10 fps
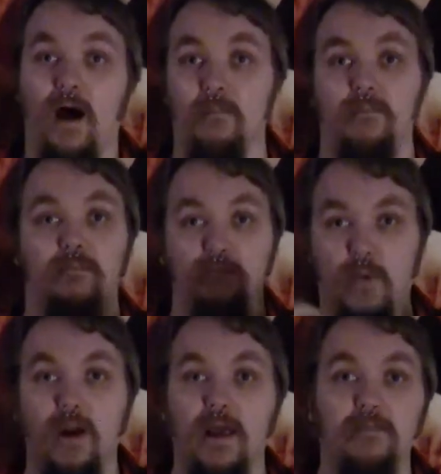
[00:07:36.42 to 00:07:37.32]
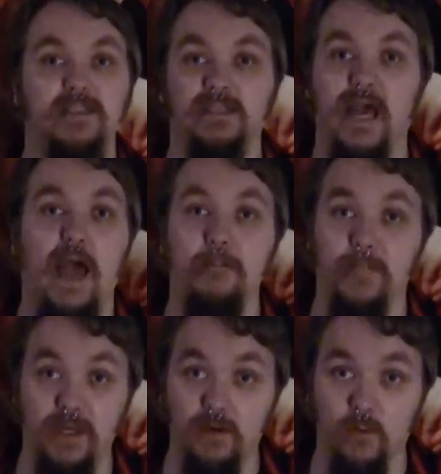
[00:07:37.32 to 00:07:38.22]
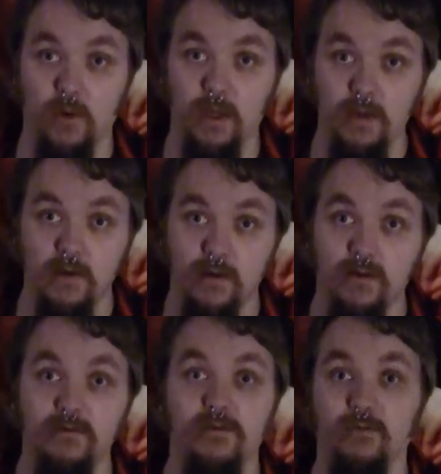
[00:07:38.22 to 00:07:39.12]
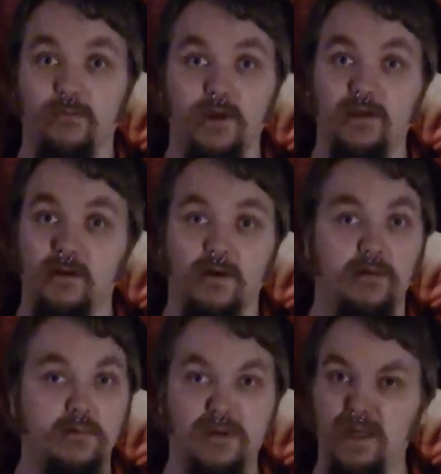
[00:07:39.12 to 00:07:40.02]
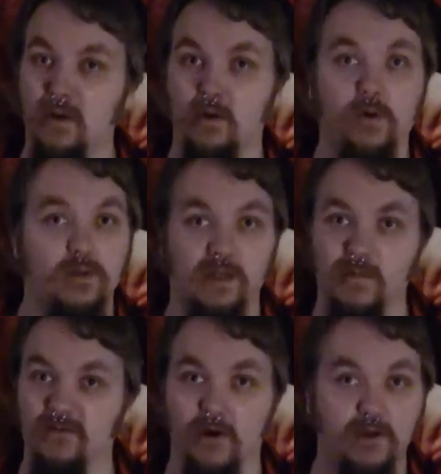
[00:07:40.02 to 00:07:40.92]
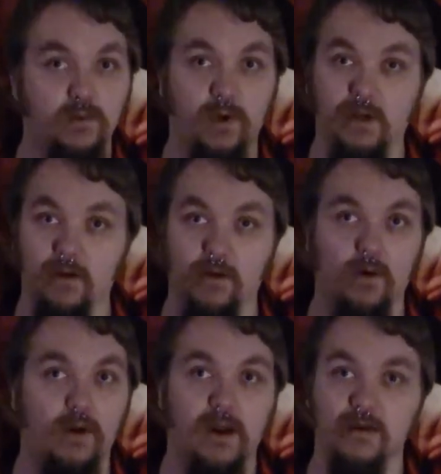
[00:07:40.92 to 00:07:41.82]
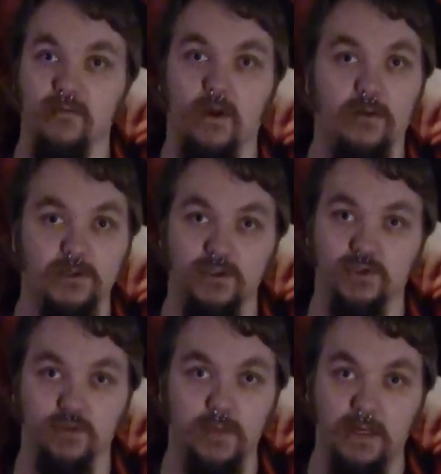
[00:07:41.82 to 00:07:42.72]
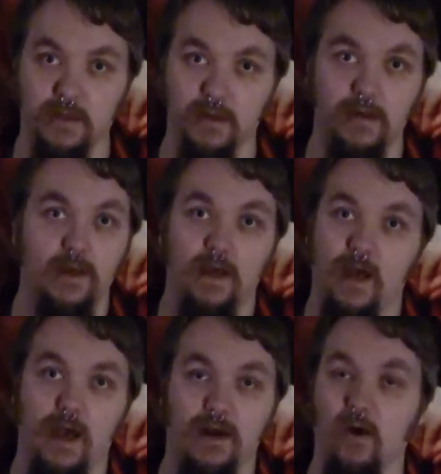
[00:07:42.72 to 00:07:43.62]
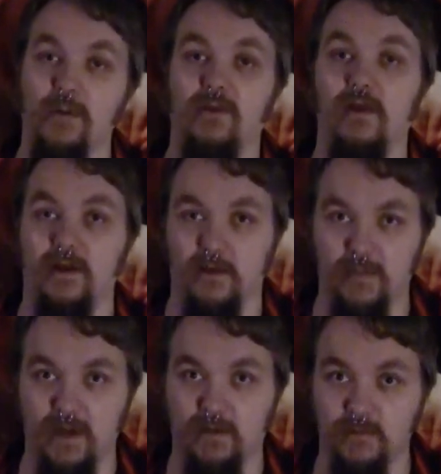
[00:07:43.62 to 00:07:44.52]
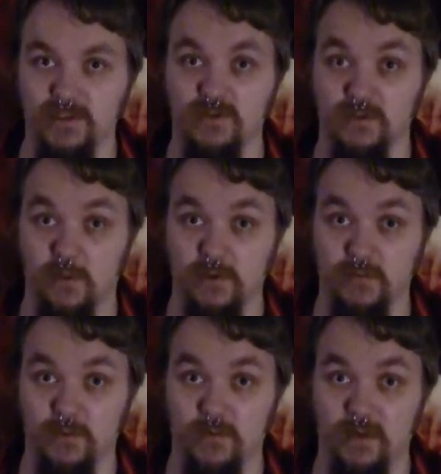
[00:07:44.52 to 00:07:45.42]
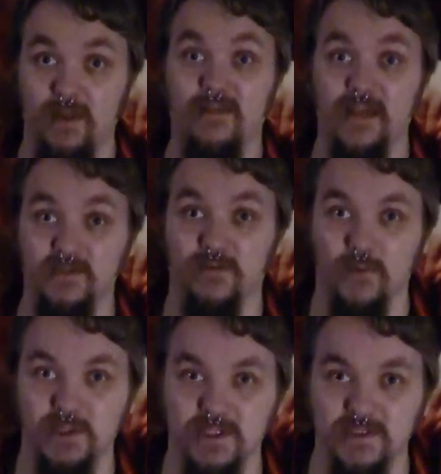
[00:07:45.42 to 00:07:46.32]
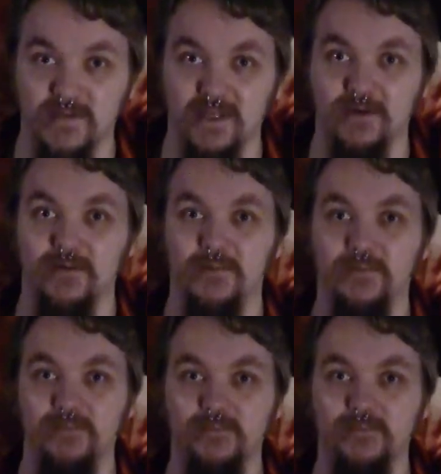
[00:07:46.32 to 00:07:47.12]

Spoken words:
My name is MP Yordi. Feel free to contact me via Twitter or any of our other social media, and I'll be glad to get back to you as soon as possible. Thanks for watching this video.